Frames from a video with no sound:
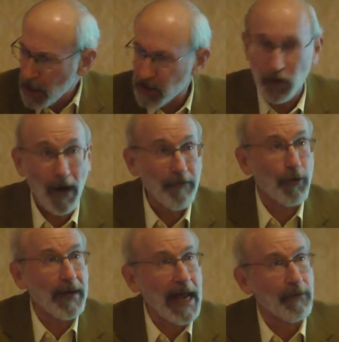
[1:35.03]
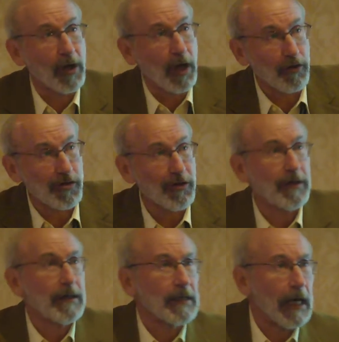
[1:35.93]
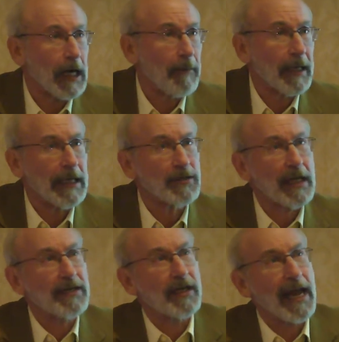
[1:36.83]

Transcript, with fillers: So evergreen agriculture is an